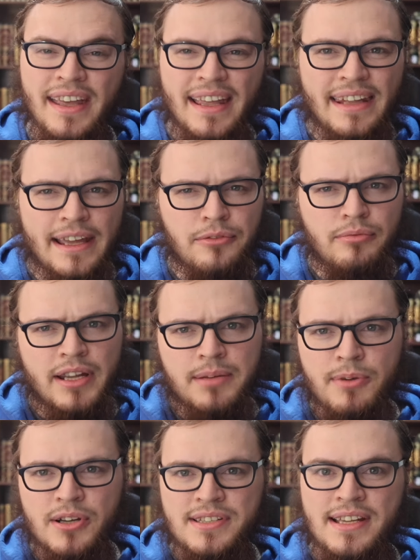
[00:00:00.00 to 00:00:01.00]
And like read
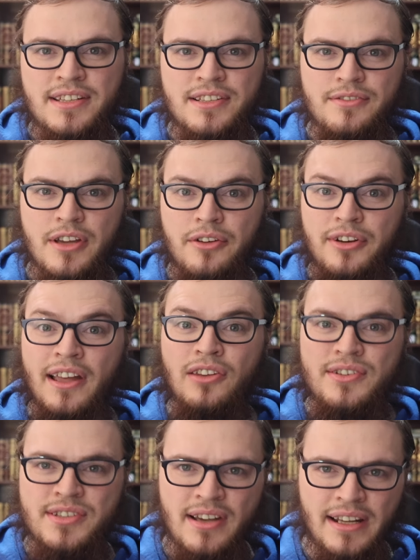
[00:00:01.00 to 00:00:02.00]
books such as Riyadh
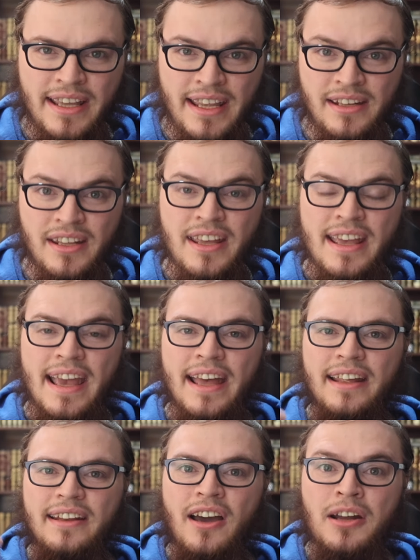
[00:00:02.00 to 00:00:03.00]
al-Salihin
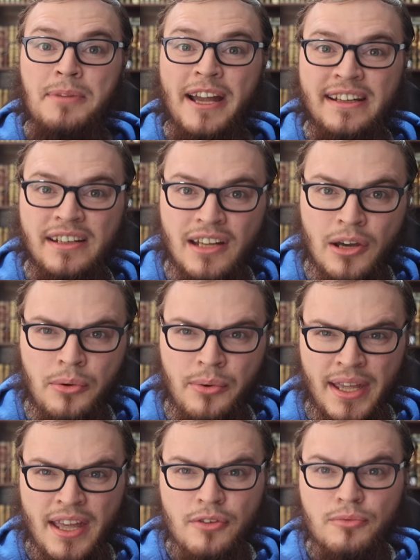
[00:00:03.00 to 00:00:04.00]
and Arba'in al-Nawawi.